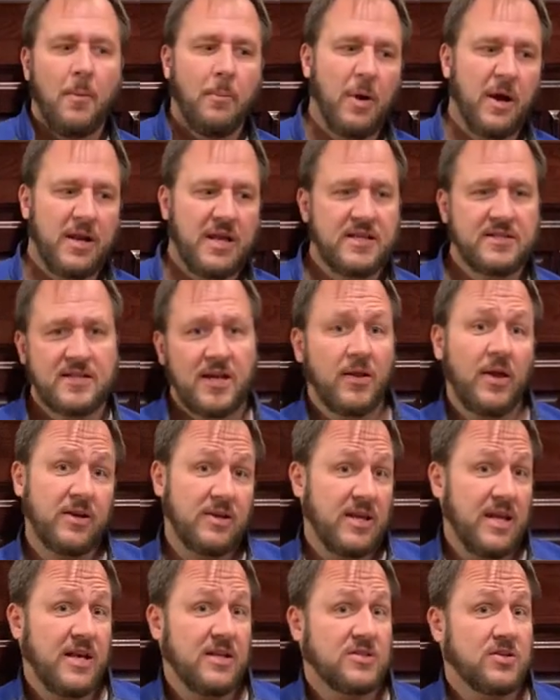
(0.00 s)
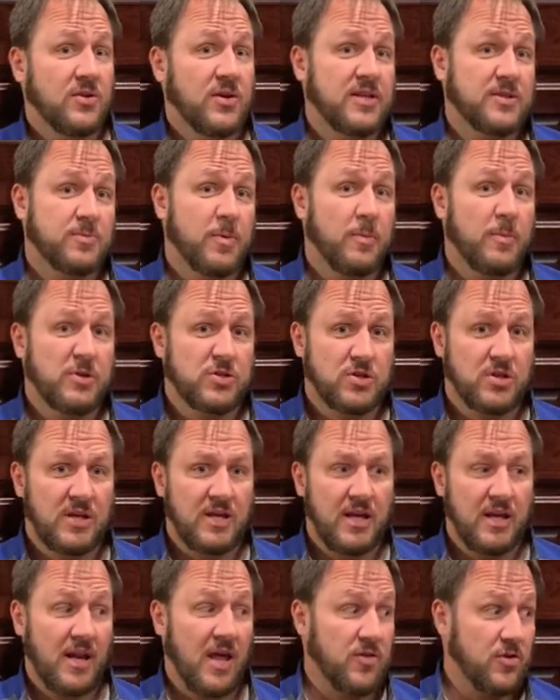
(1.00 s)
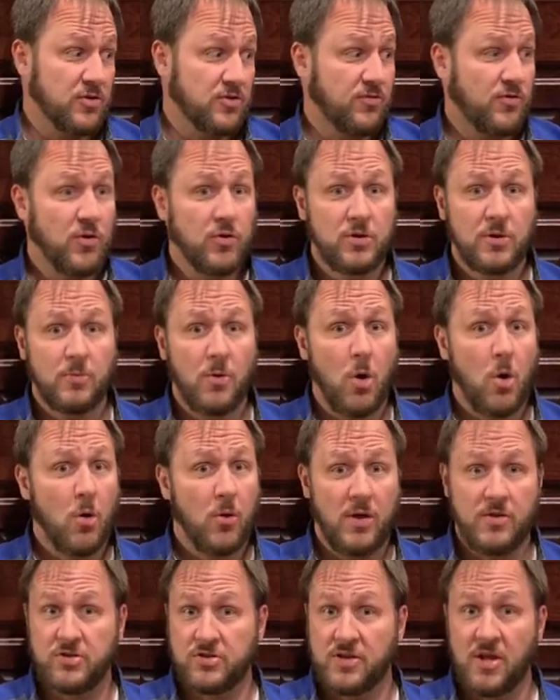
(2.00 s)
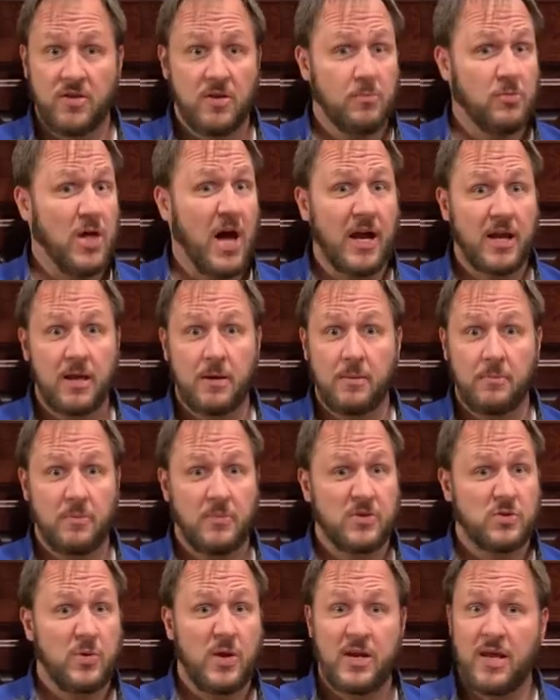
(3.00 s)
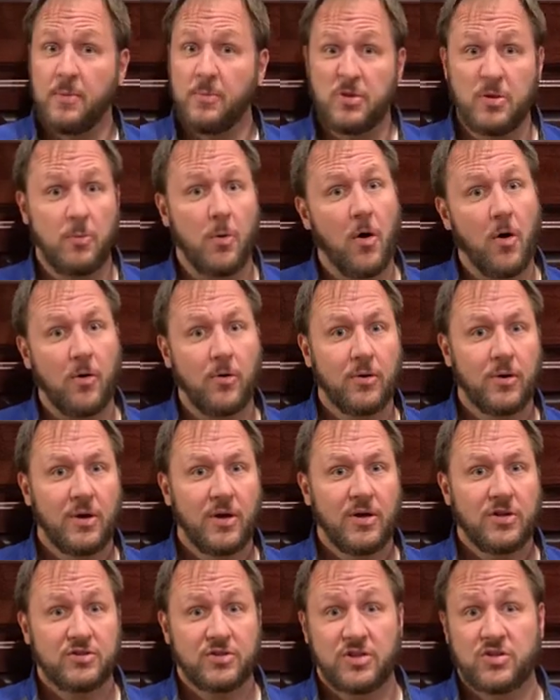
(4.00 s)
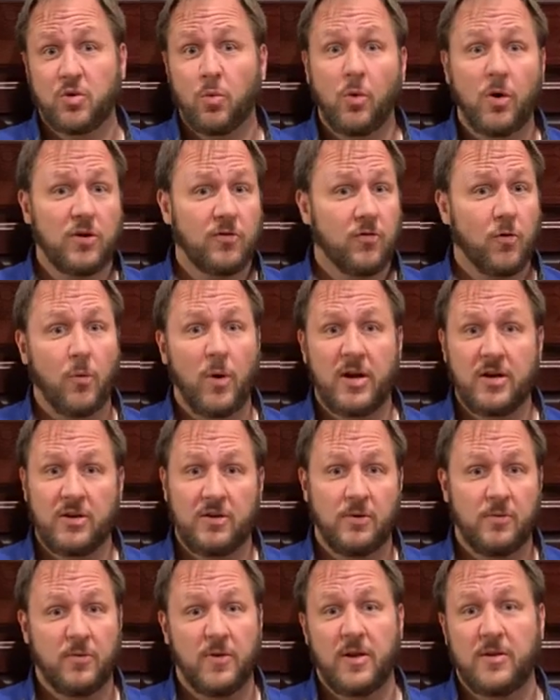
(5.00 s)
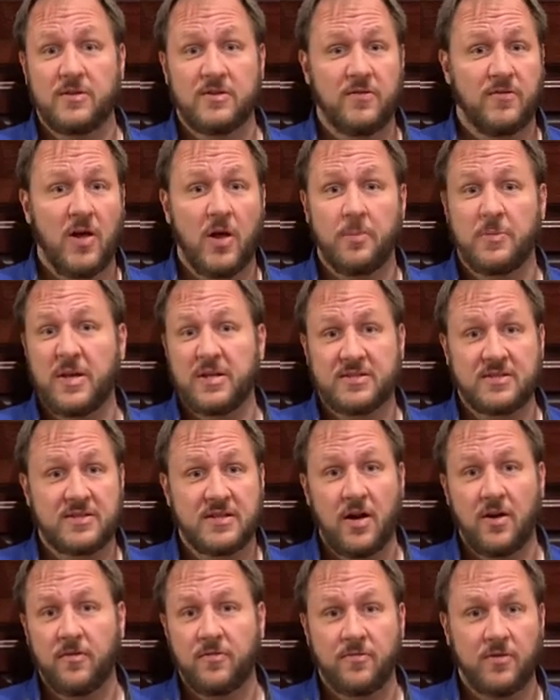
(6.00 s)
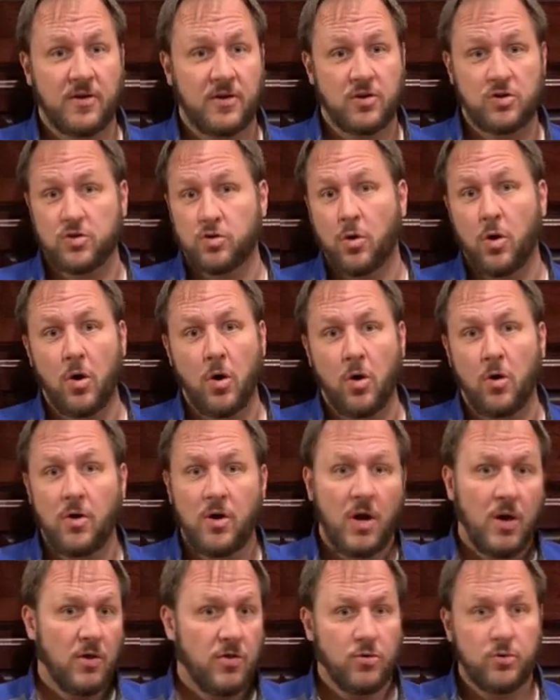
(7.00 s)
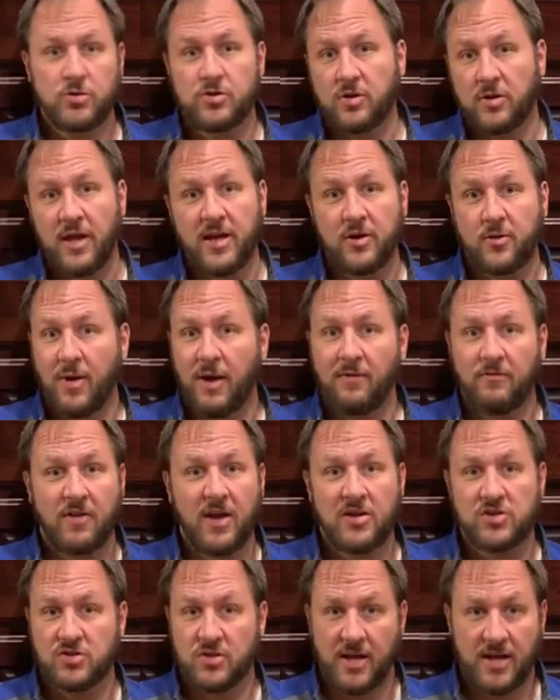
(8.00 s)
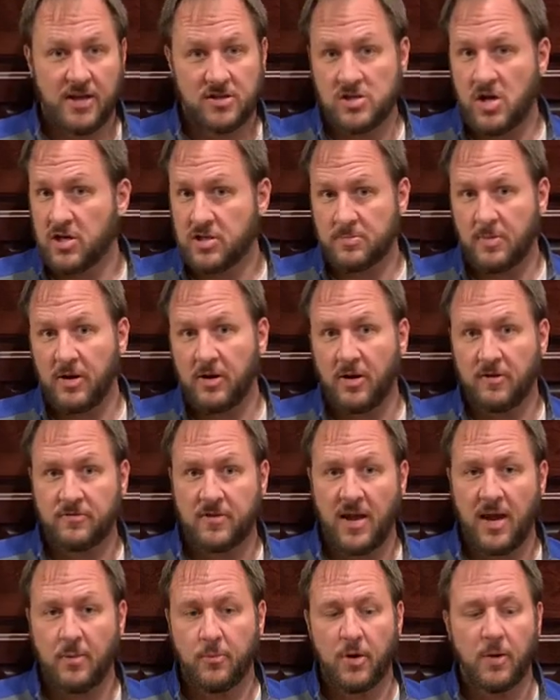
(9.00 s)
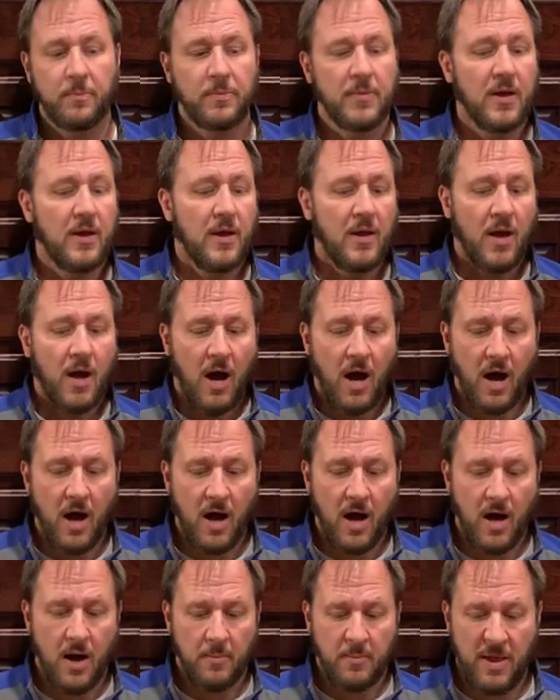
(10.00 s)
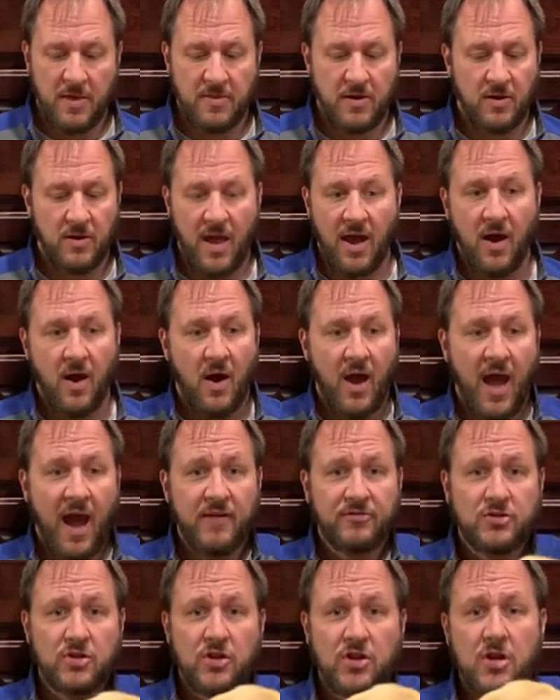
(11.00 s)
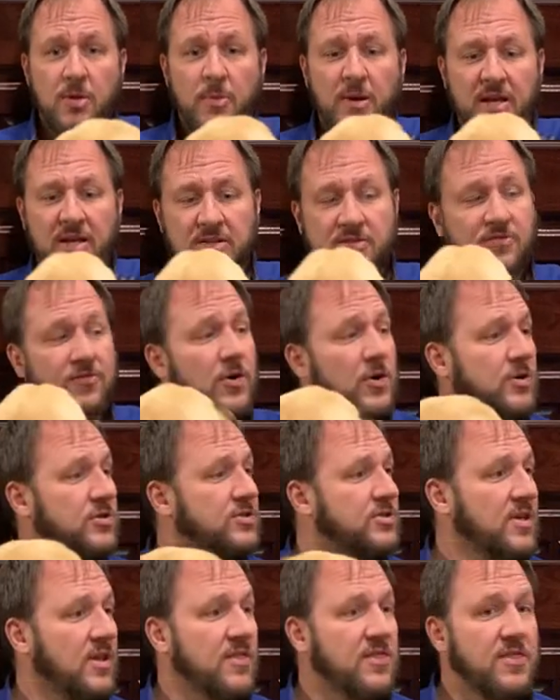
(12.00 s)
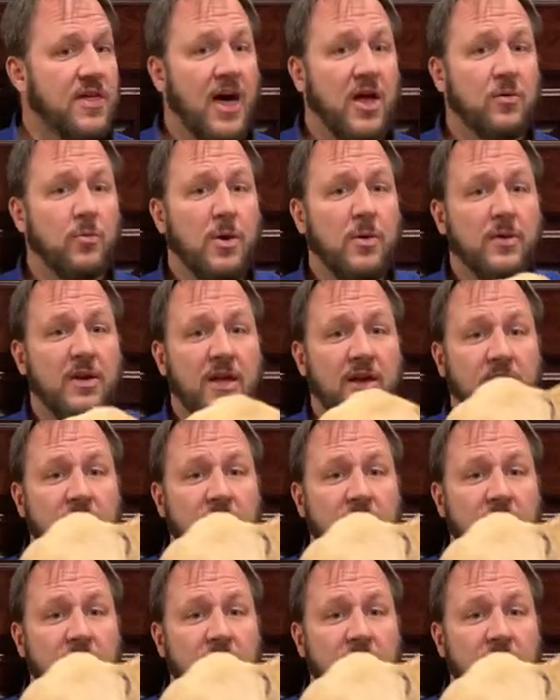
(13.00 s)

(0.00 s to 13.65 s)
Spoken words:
But he's not allowed to eat until he gets permission to eat, and there's food in the bowl, and there's nothing blocking between him and the bowl. So that's a wonderful way to develop that self-control through delayed gratification like I talked about off camera. And then after the human eats first, then we would